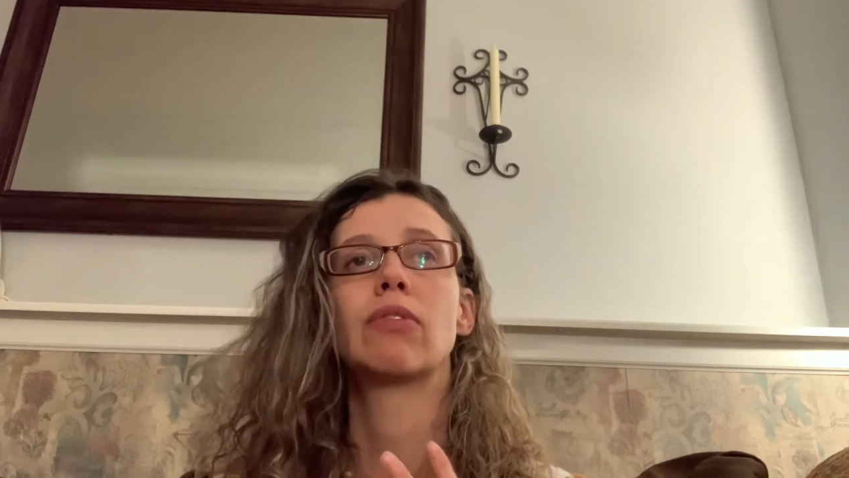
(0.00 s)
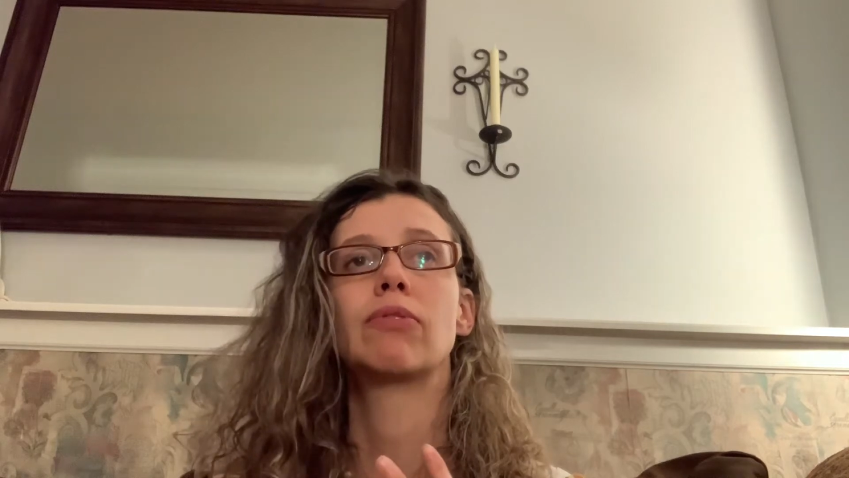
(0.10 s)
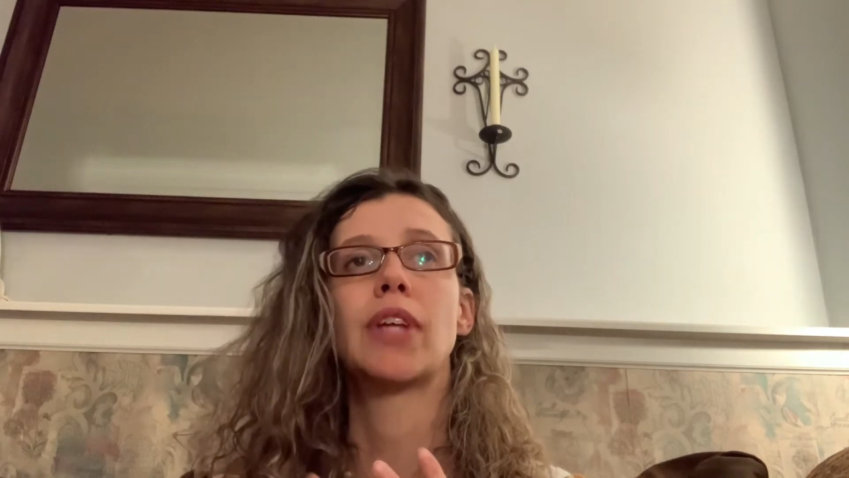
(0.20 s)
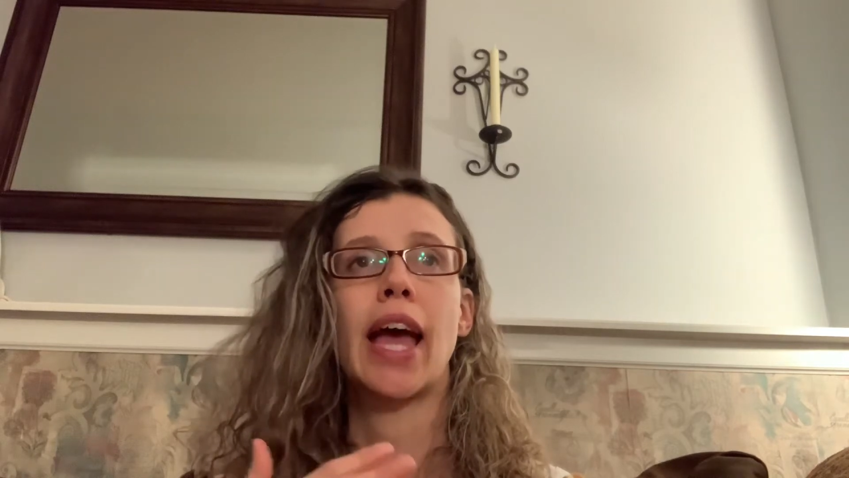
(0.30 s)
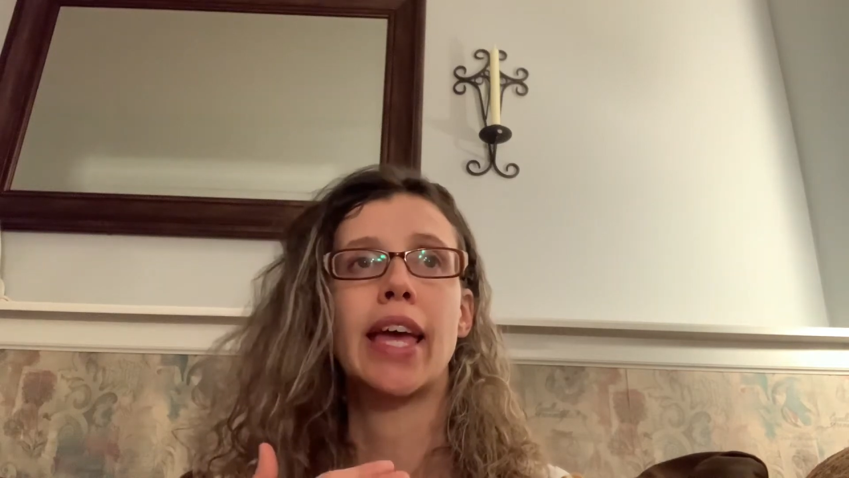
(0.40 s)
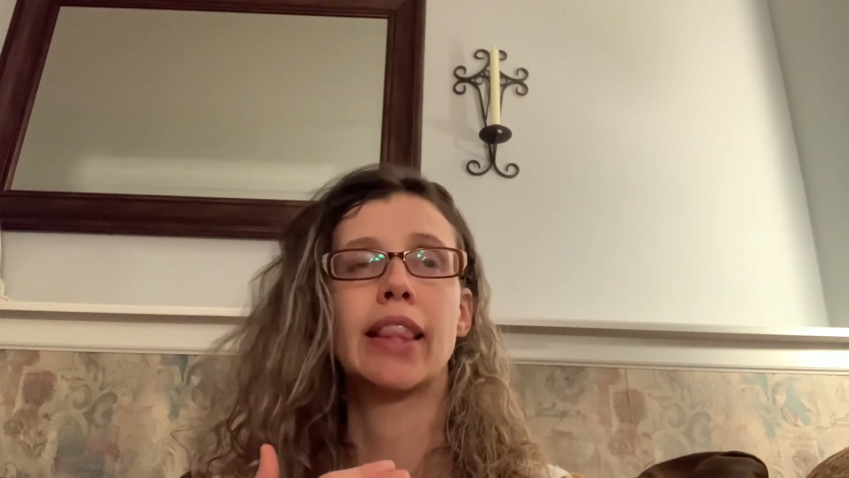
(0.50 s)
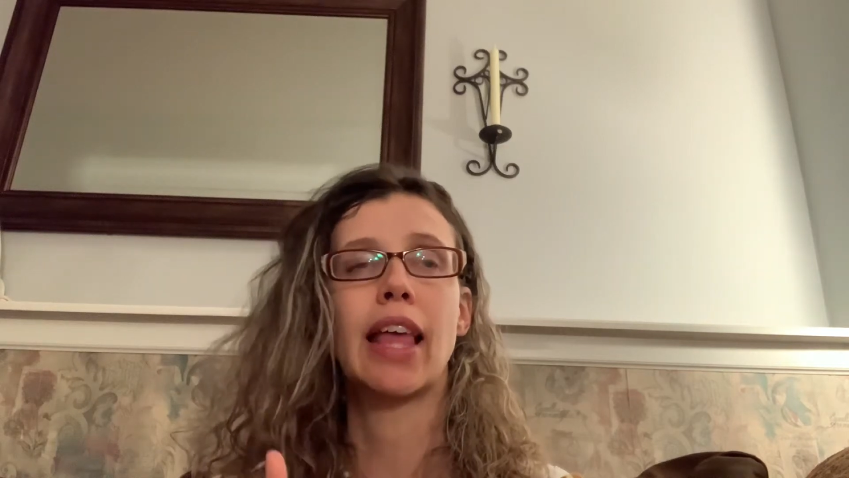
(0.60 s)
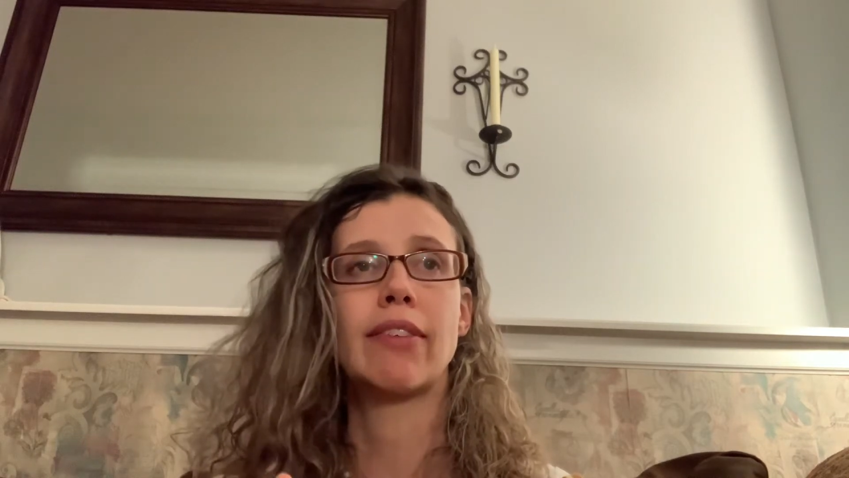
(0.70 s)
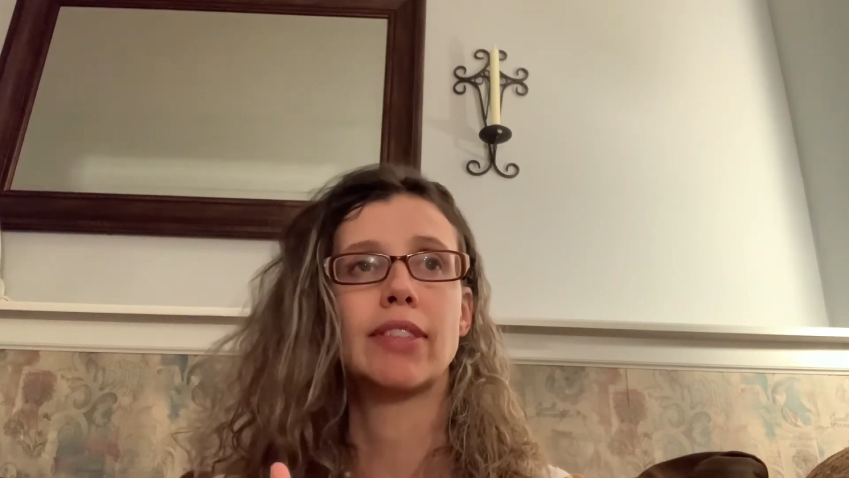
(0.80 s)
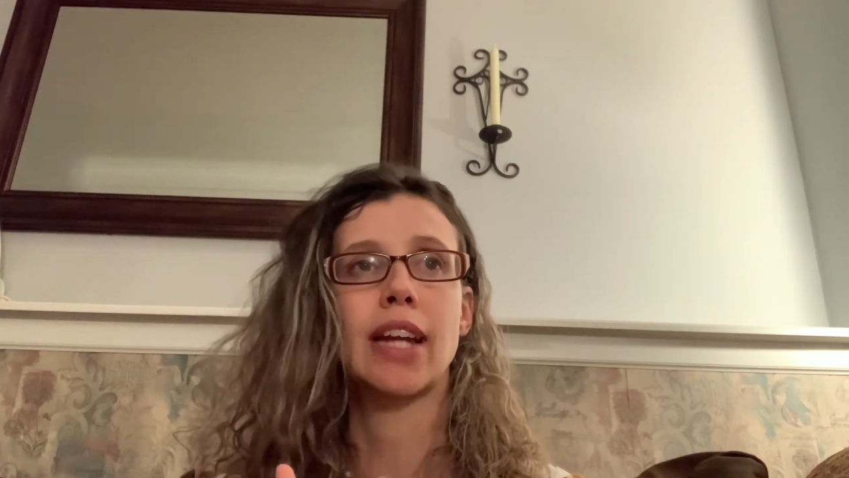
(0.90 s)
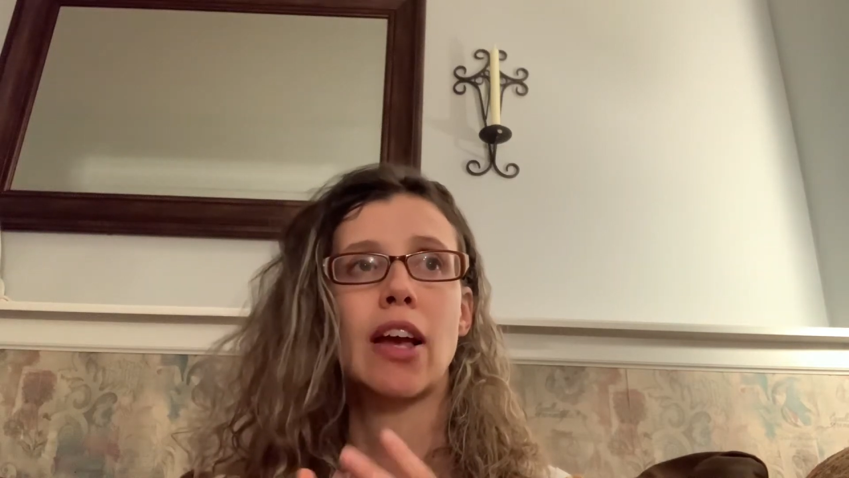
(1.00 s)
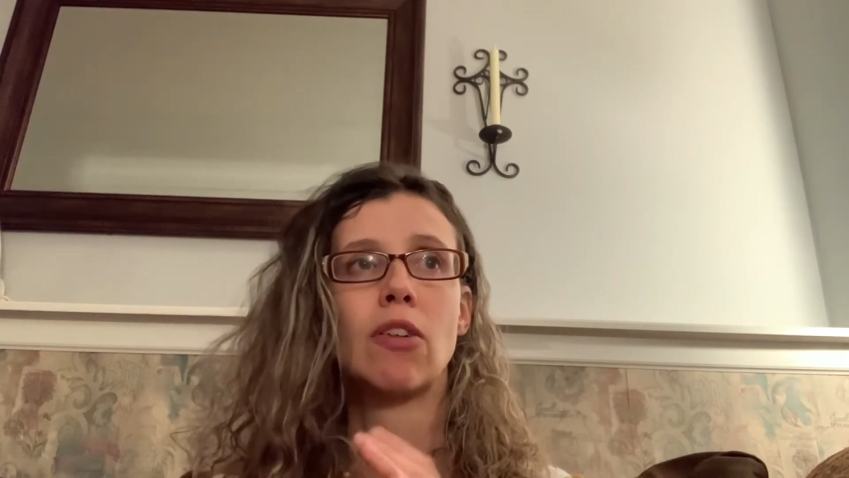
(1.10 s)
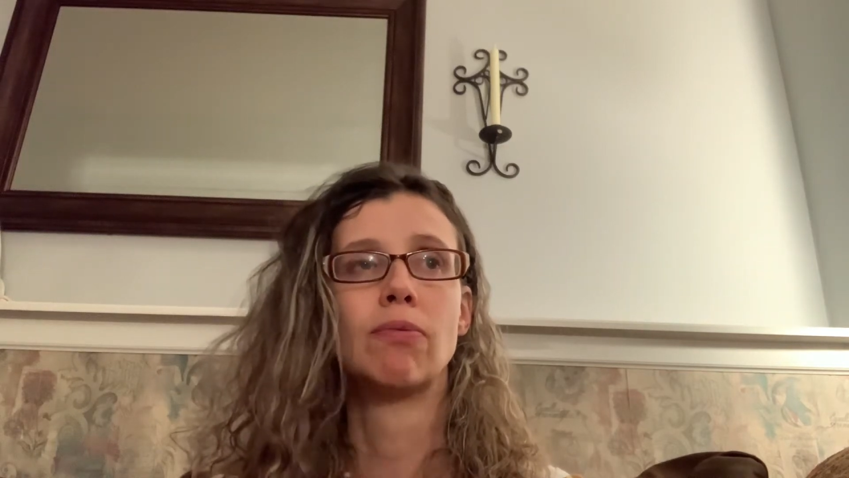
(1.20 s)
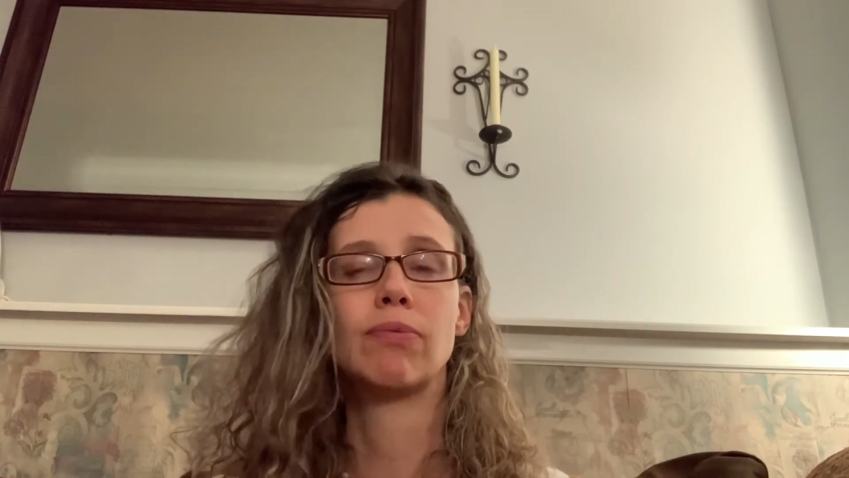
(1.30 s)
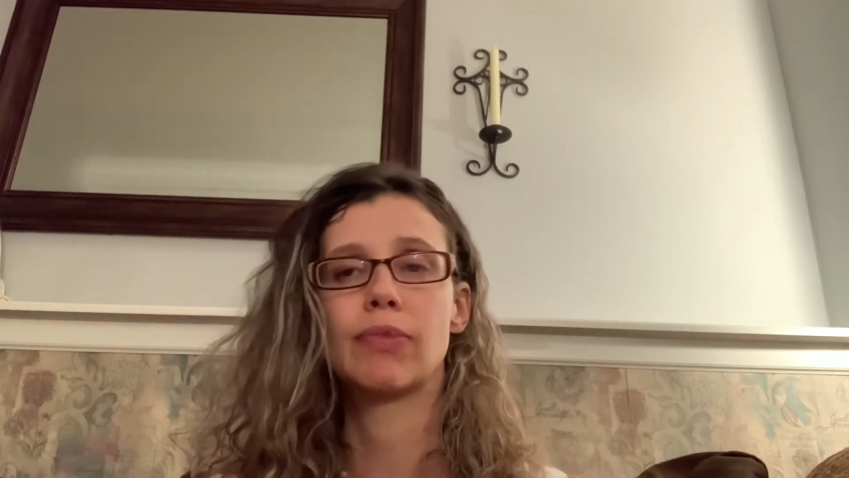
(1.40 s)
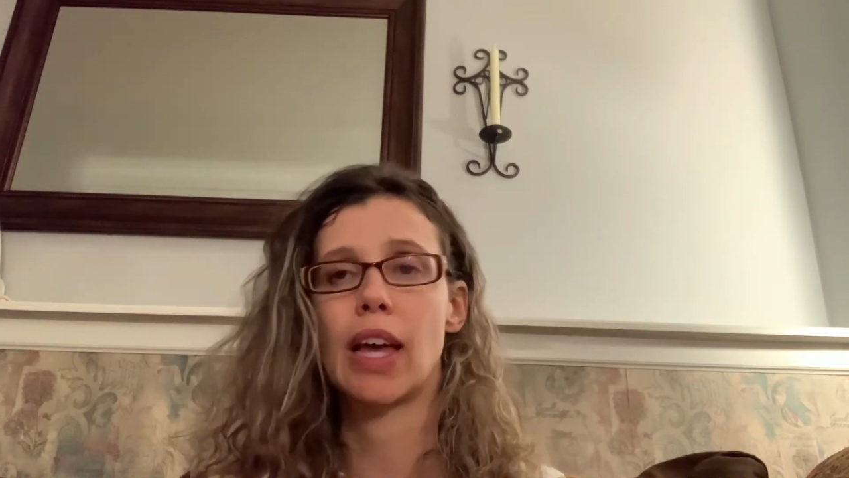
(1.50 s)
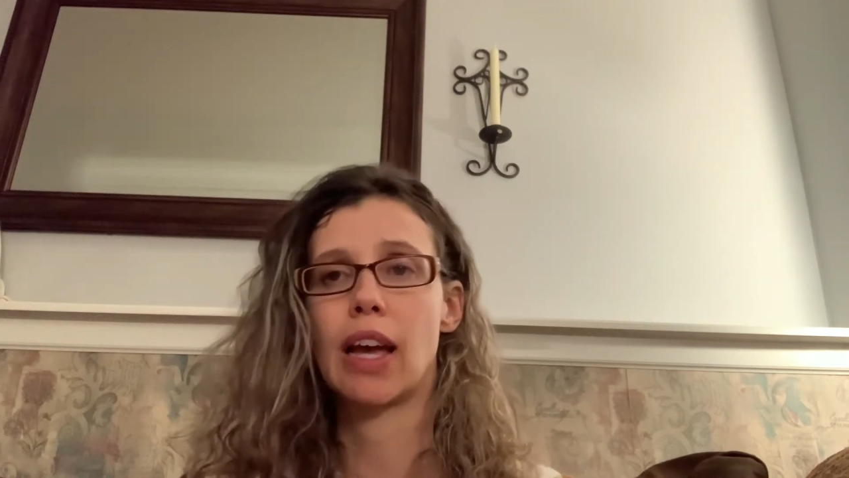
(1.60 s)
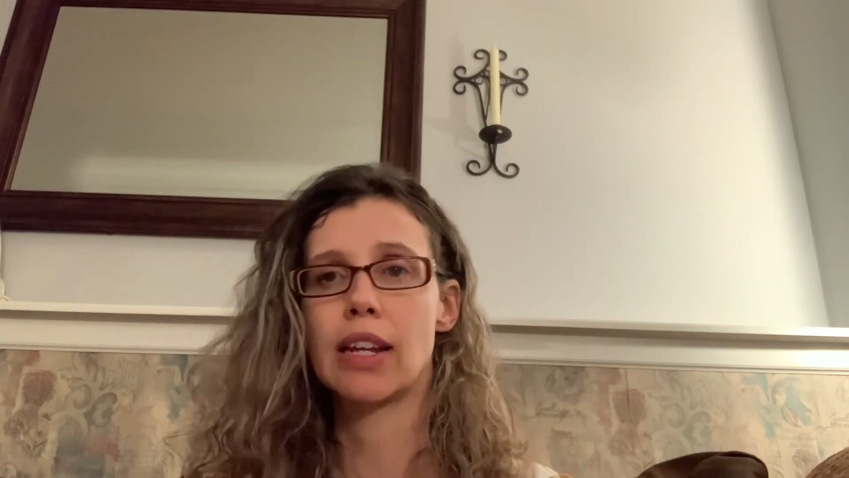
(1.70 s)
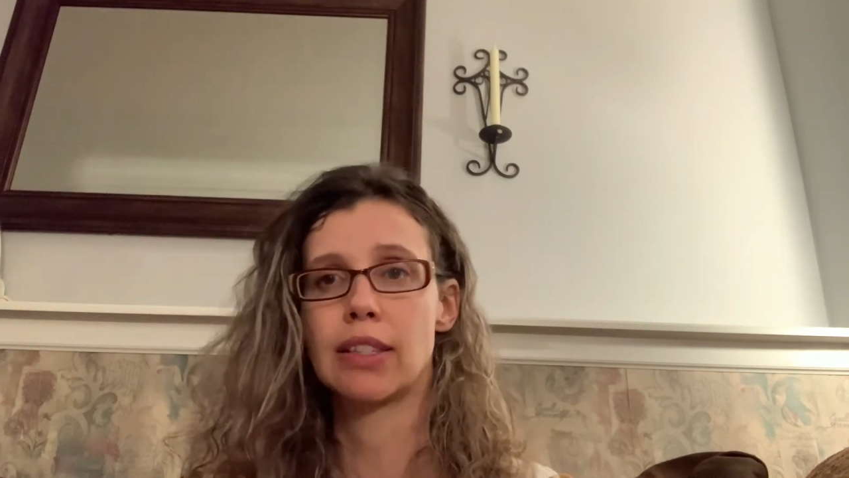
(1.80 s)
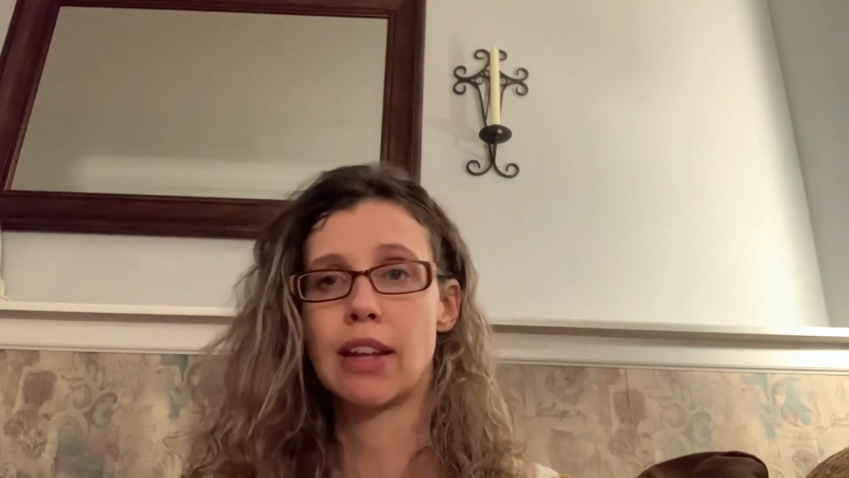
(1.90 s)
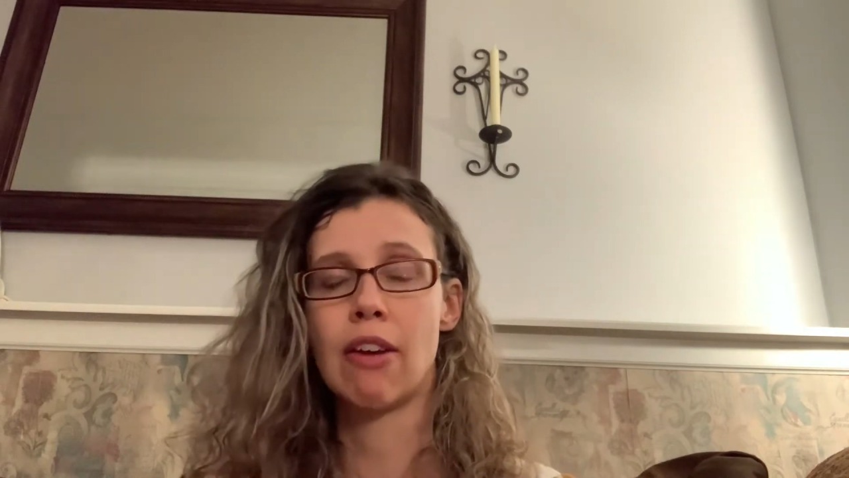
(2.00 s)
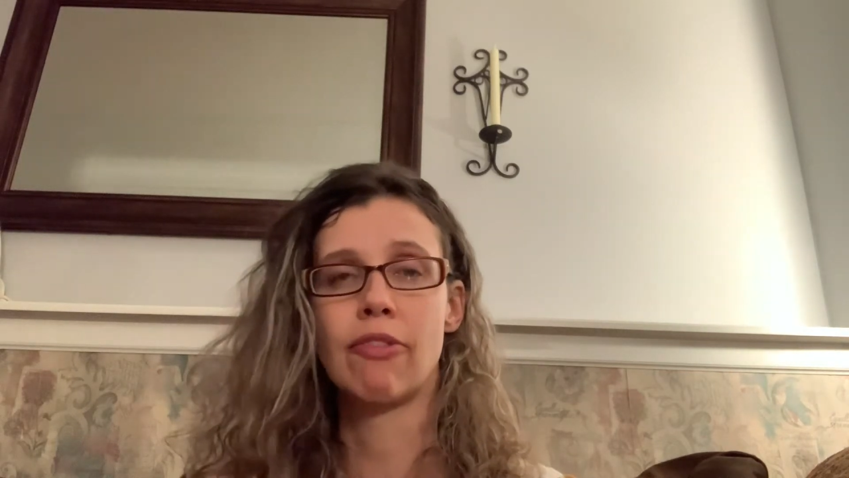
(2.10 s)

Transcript: diet, lifestyle, that kind of stuff.